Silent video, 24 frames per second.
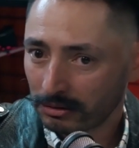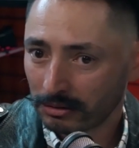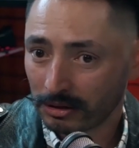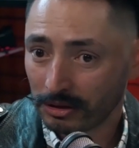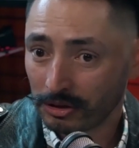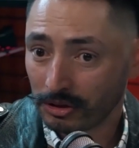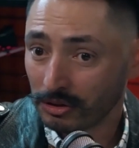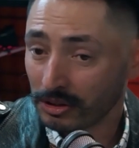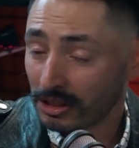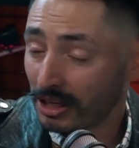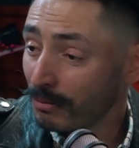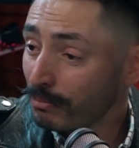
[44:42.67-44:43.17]

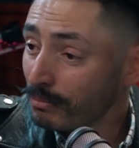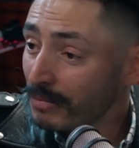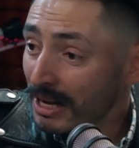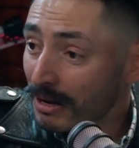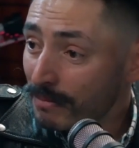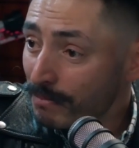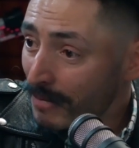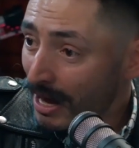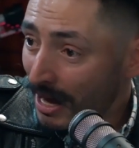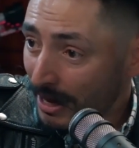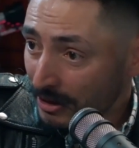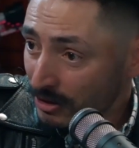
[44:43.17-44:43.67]
And you can be a
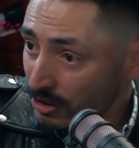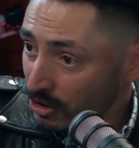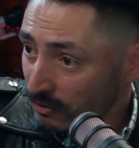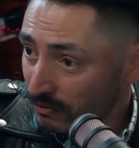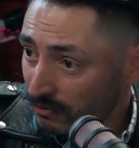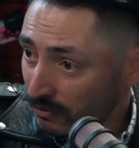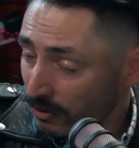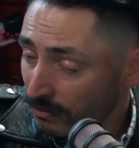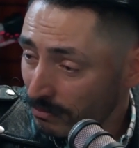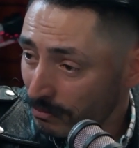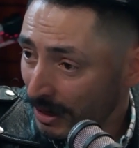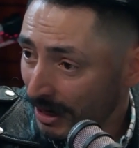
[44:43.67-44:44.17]
manager
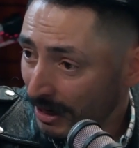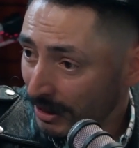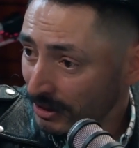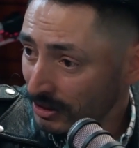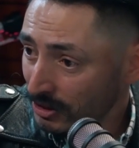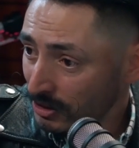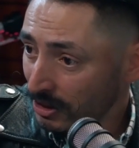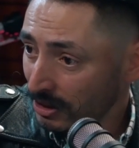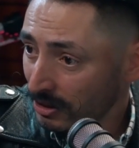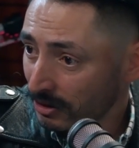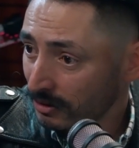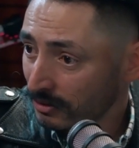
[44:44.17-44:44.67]
for many
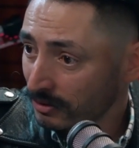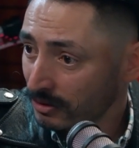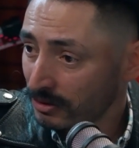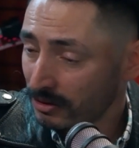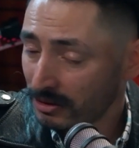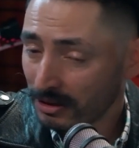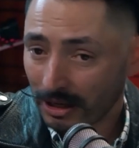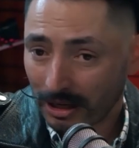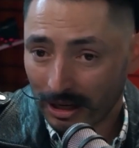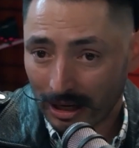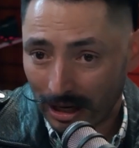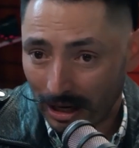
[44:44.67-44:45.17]
years.
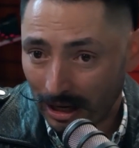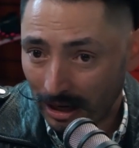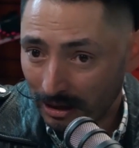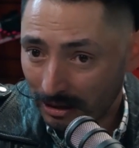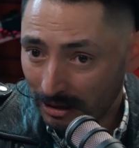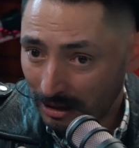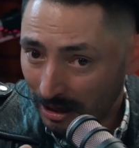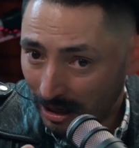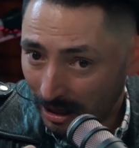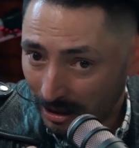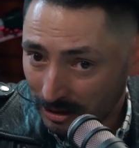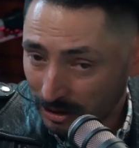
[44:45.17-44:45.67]

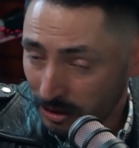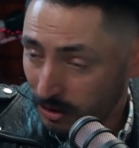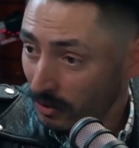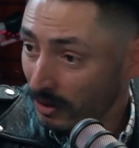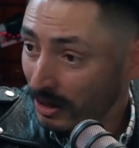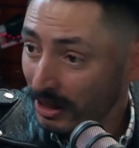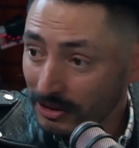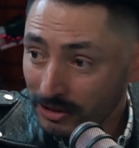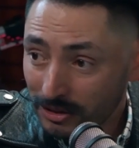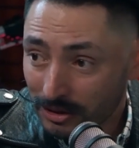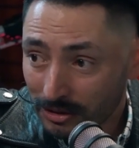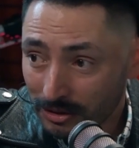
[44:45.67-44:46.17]
And as long
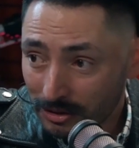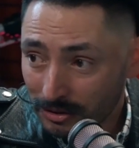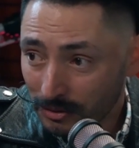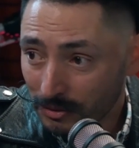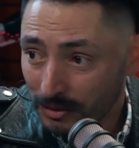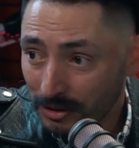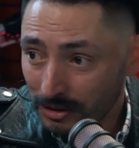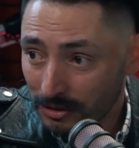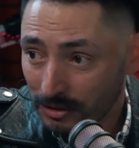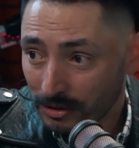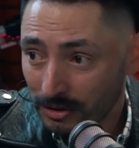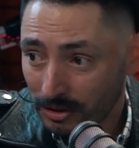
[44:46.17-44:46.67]
as you're
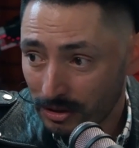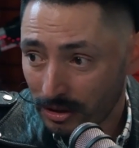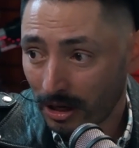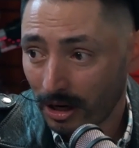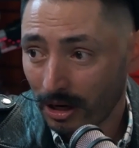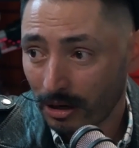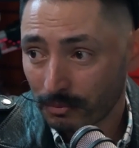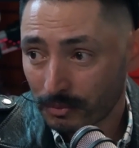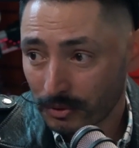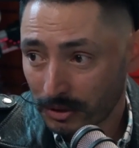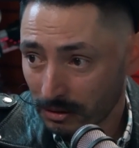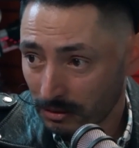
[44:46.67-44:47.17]
doing your
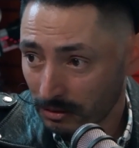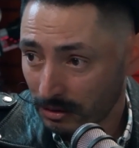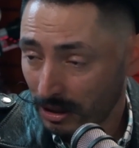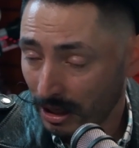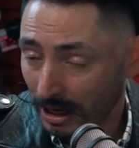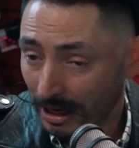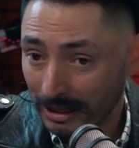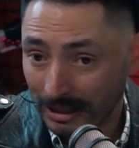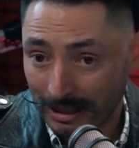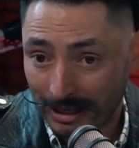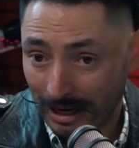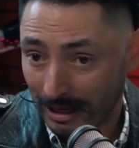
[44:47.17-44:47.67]
job,
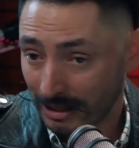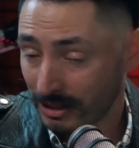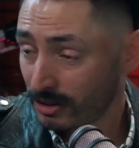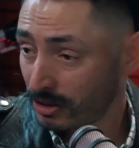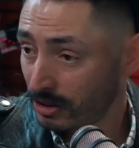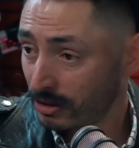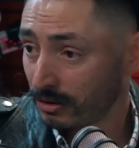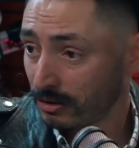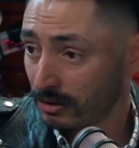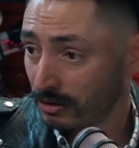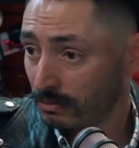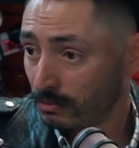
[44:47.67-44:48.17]
and that's
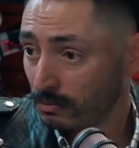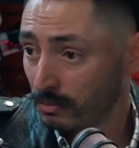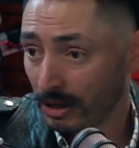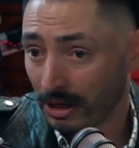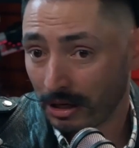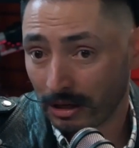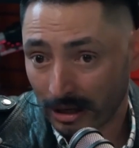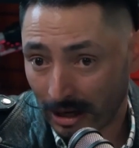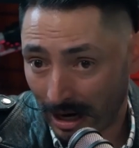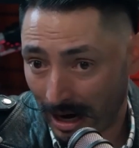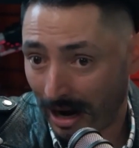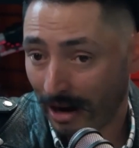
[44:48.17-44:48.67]
good.
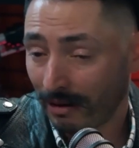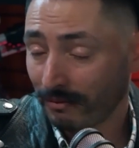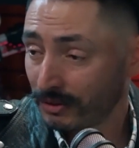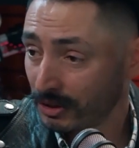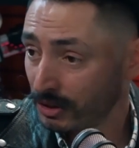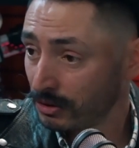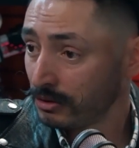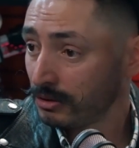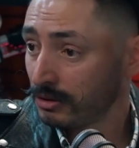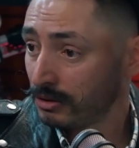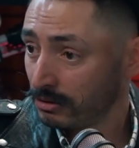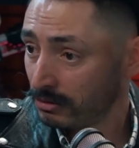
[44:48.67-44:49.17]
We have
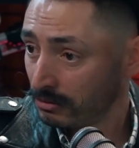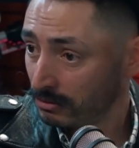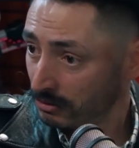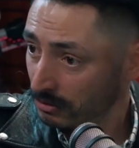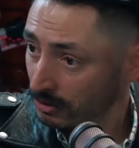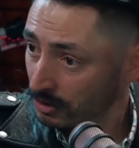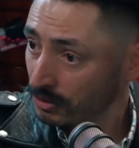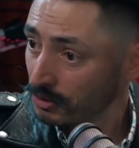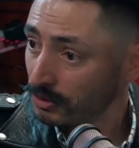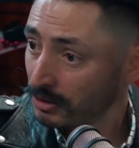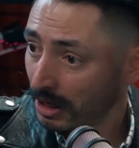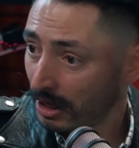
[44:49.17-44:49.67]
to
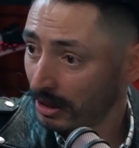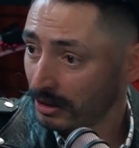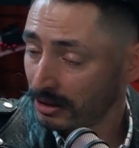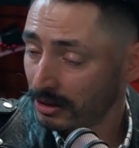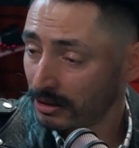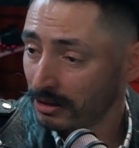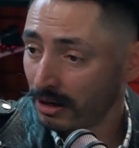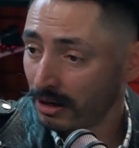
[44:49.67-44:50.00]
do that.